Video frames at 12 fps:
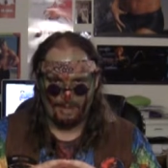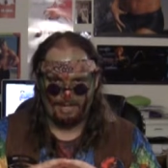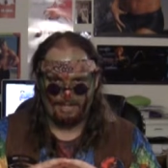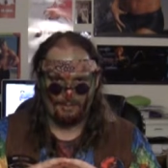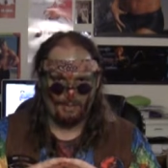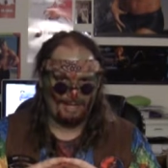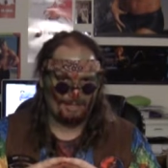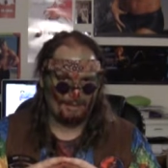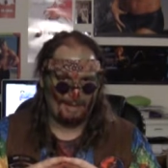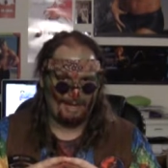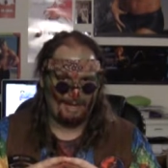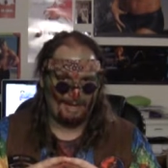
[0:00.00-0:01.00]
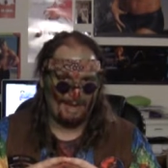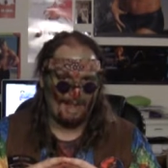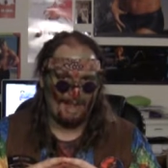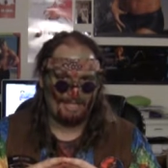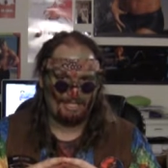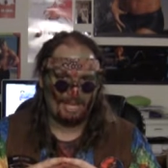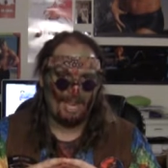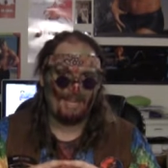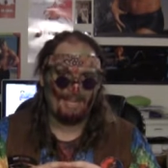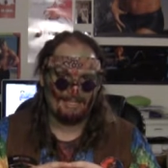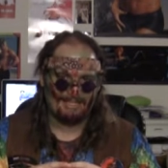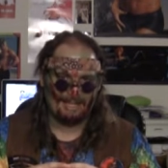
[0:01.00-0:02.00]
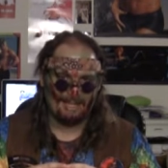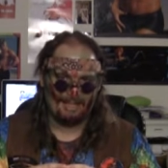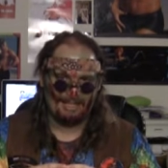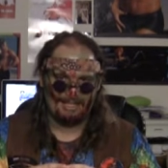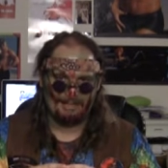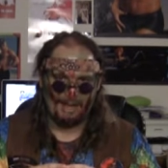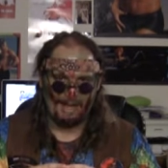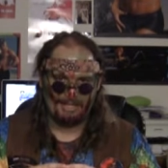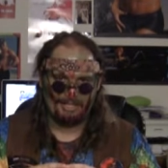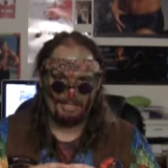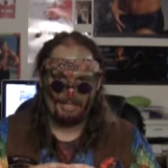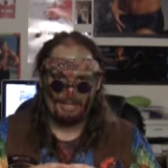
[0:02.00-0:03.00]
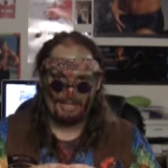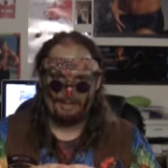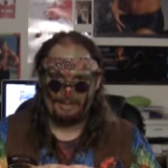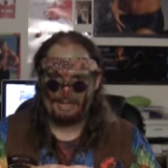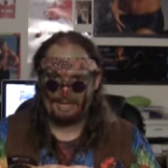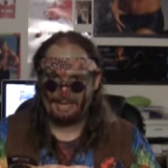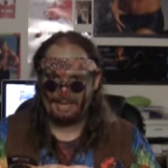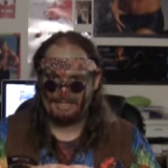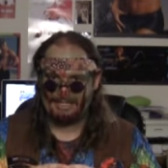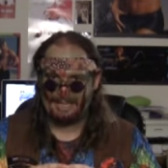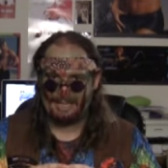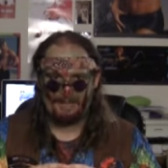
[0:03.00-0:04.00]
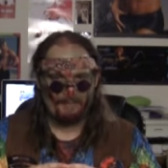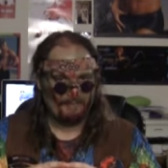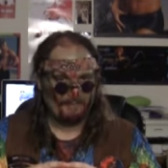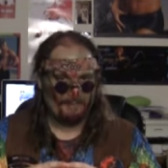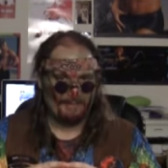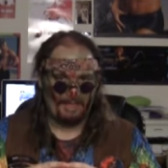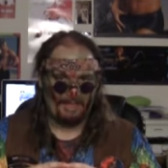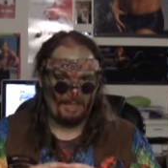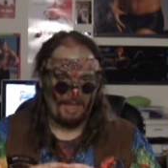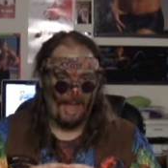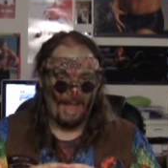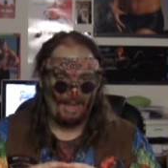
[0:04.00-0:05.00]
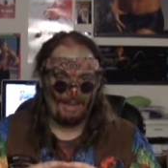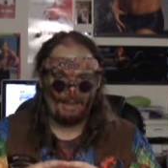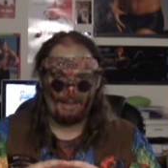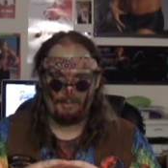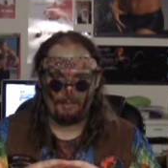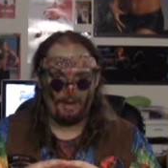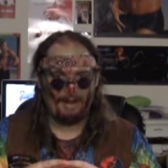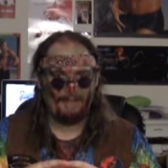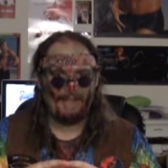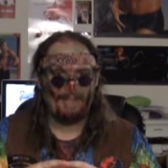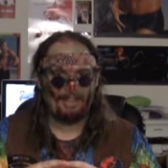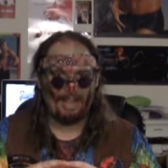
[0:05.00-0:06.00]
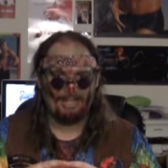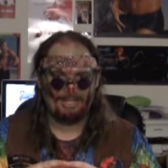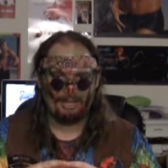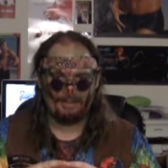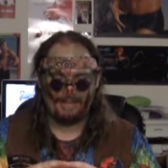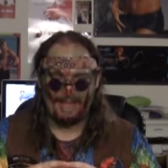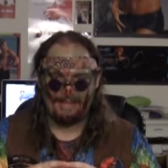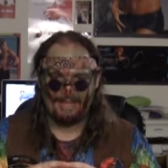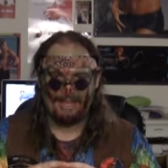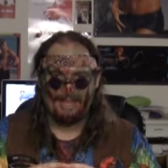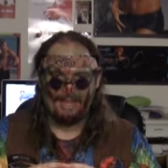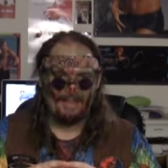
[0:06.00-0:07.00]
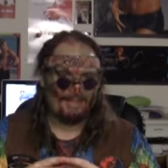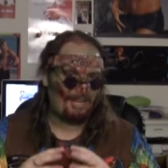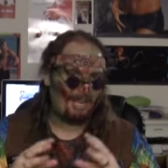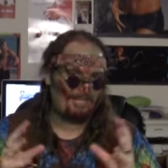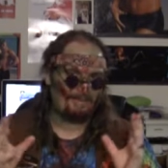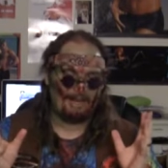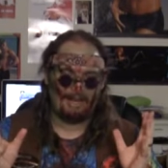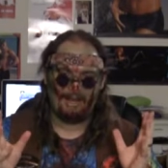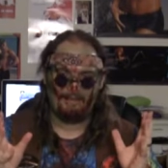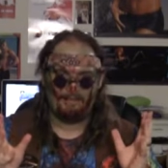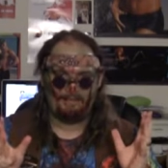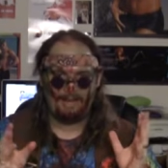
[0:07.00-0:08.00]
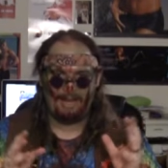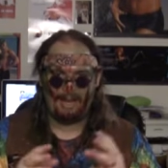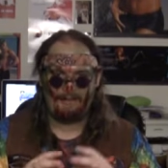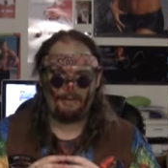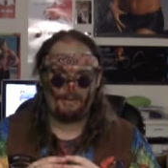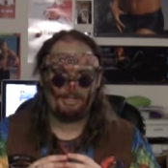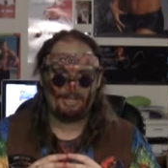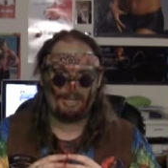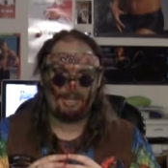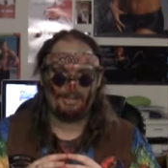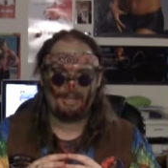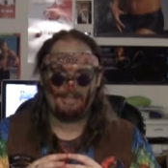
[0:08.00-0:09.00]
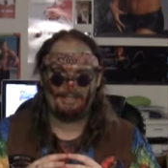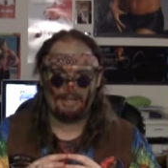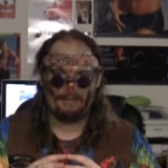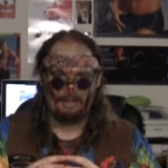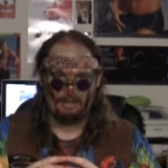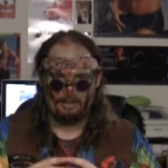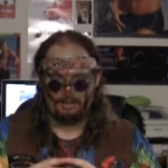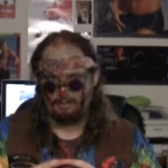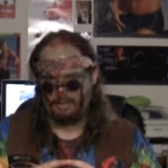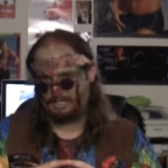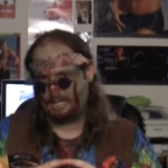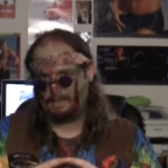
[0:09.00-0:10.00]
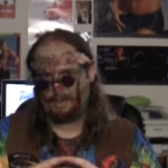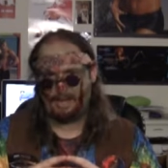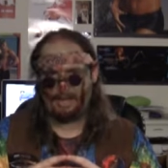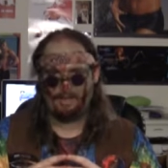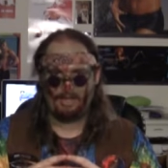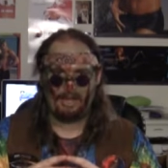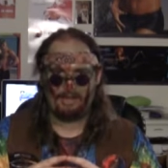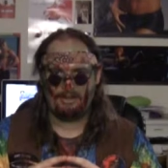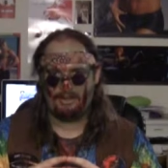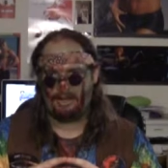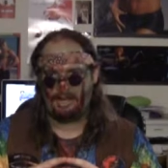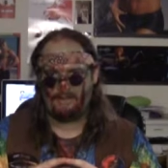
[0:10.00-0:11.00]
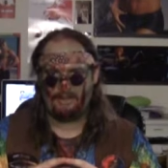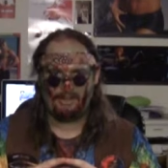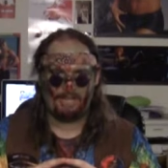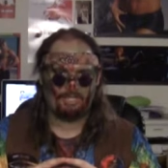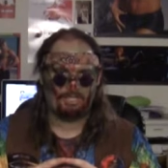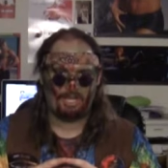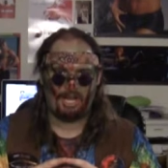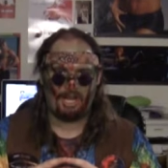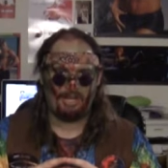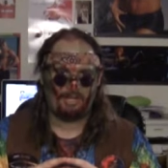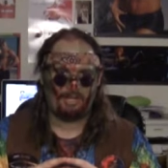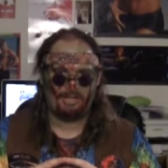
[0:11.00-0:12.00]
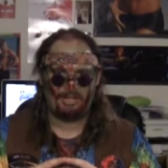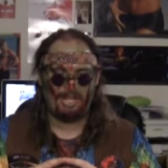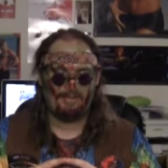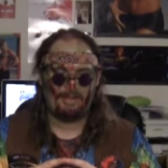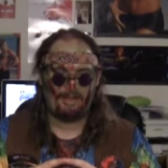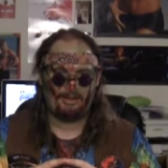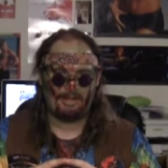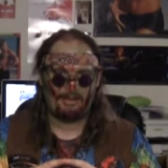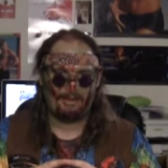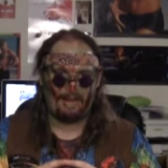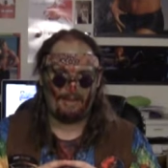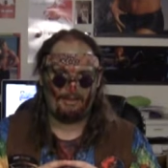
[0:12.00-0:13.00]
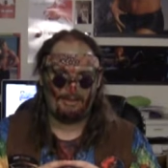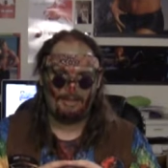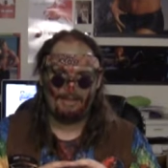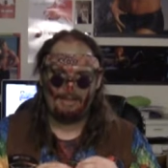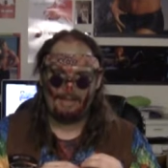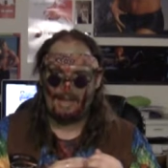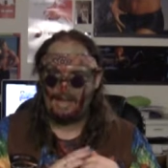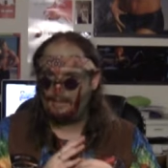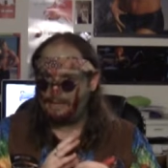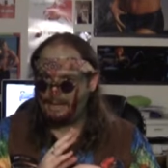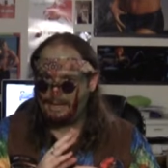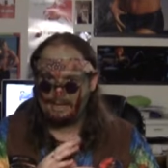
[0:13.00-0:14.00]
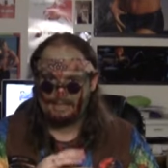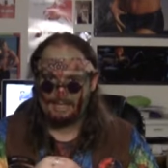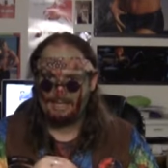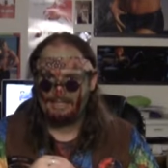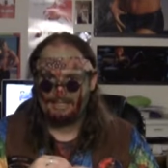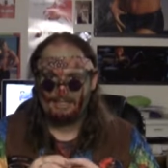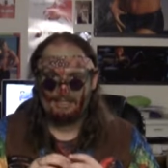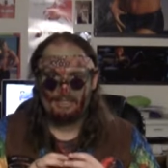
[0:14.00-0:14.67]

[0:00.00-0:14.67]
reached the WrestleMania 9 Giant Gonzalez match because uh, that uh, boy did they gloss over that. They they talked about a big eight foot tall stuff, but somehow the even this giant couldn't keep the Undertaker down. Yeah, because uh,